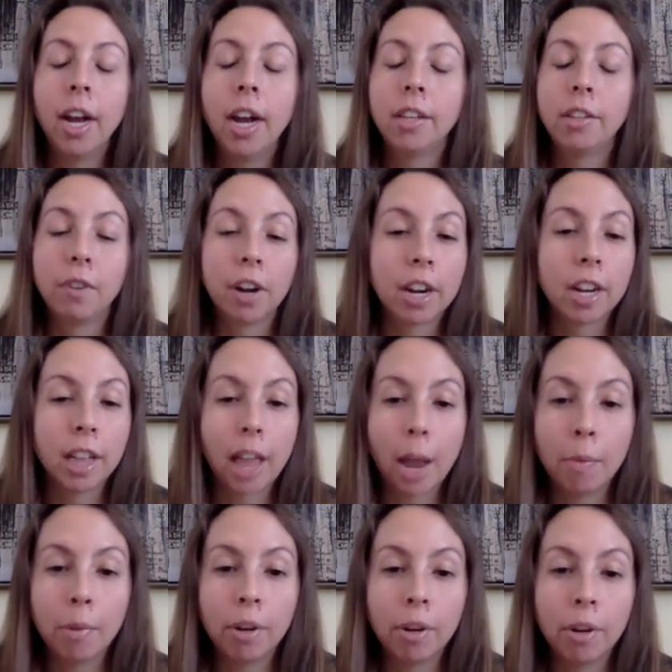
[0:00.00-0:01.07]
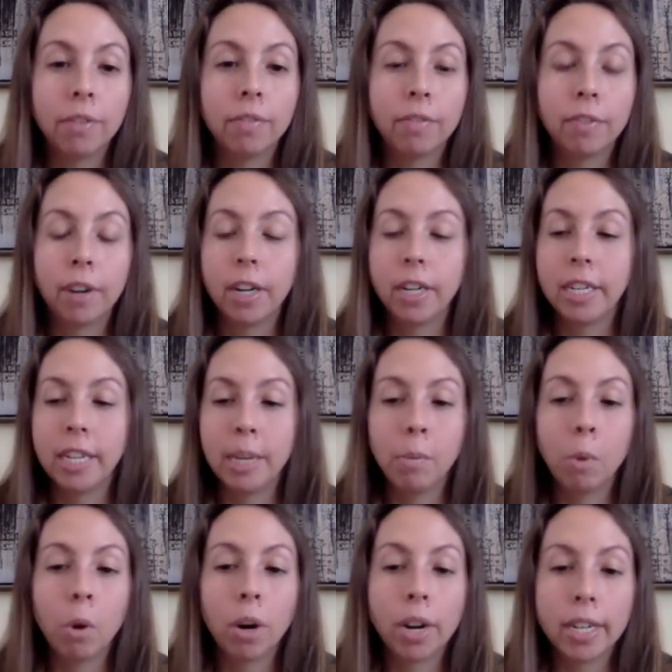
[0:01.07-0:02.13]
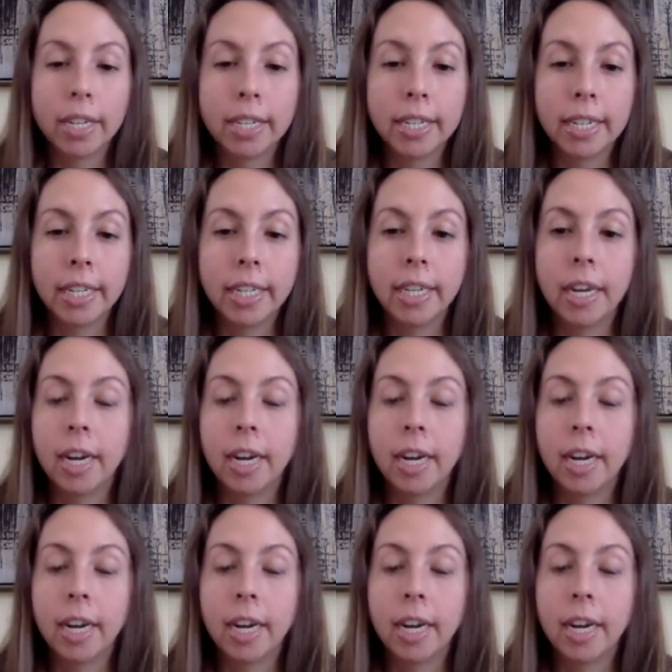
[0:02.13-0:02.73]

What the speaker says: It's very collaborative, very team oriented.